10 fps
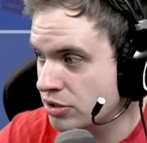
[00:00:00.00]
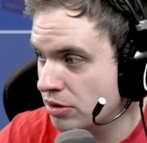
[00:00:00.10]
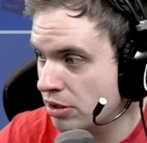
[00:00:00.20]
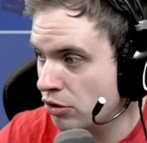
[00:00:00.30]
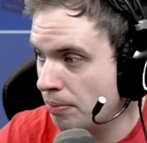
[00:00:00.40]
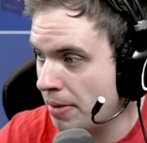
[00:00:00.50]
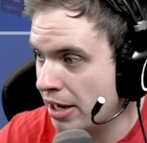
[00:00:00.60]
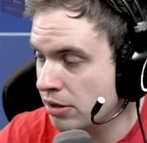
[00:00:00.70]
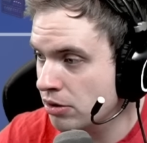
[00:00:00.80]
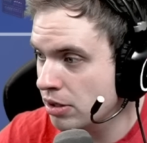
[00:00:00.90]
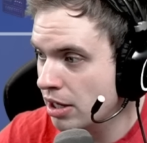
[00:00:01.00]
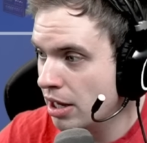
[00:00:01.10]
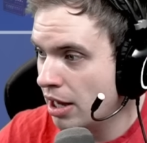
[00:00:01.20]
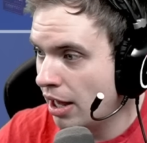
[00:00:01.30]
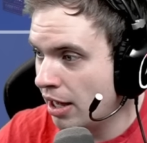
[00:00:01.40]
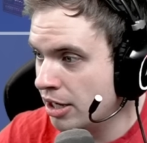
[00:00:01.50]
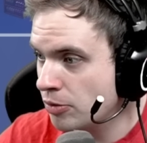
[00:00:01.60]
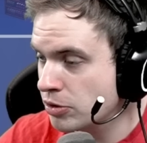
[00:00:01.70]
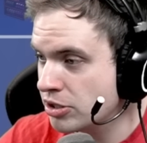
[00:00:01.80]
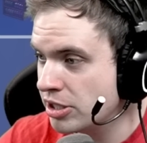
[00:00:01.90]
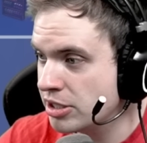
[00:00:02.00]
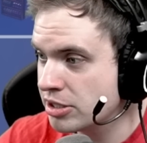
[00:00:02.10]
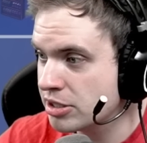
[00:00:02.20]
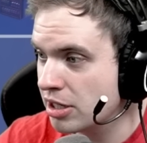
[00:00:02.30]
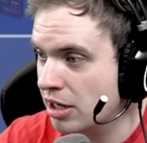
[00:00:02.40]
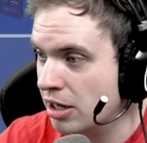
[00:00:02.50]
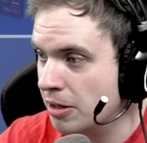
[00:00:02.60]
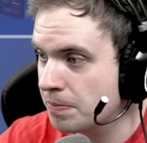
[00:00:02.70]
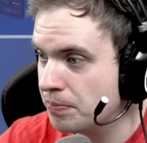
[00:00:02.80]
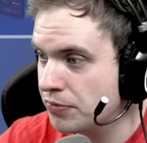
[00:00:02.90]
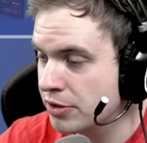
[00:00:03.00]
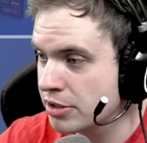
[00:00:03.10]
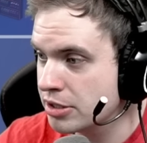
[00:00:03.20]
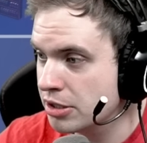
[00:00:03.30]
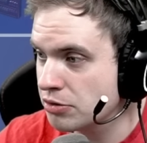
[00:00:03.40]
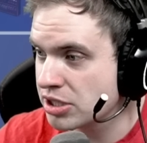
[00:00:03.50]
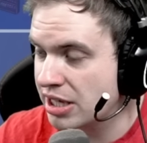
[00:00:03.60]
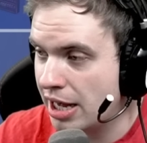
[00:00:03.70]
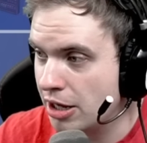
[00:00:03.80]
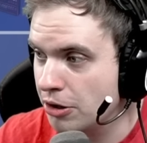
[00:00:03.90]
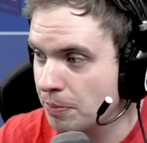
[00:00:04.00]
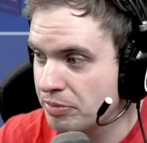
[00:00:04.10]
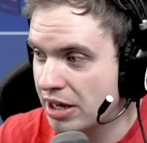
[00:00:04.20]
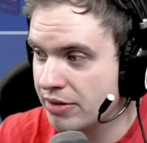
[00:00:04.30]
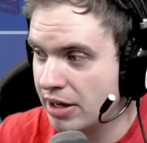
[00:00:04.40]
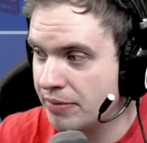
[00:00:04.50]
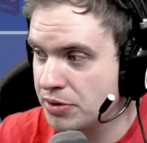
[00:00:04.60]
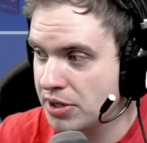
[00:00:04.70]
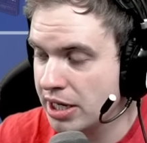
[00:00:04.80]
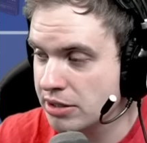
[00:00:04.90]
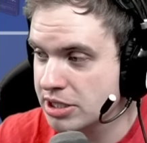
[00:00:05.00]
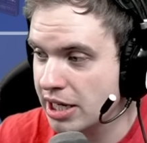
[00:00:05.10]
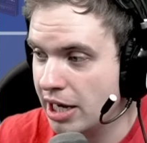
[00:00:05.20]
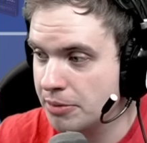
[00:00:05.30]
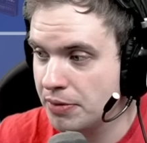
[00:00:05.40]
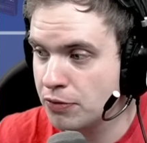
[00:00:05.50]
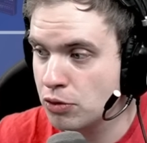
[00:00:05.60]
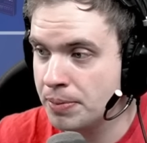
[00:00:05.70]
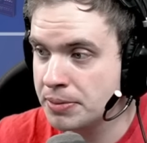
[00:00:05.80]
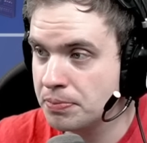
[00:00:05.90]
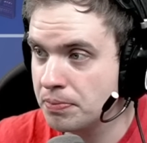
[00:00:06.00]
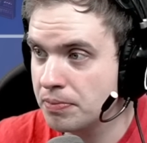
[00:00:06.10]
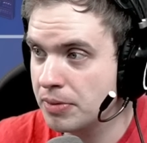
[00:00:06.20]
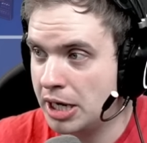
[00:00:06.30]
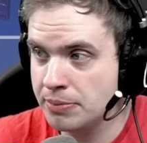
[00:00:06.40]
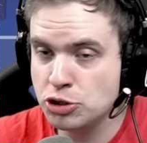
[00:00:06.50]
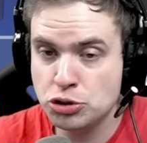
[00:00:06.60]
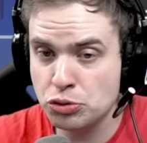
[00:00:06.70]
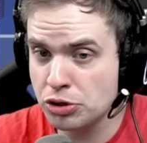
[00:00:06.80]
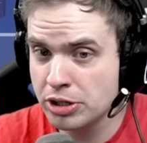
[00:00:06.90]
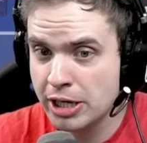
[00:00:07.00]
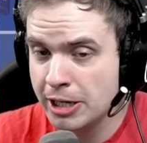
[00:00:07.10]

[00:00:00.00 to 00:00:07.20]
little metal, and it was these this little scale, and everything else I had before. But I'm sure,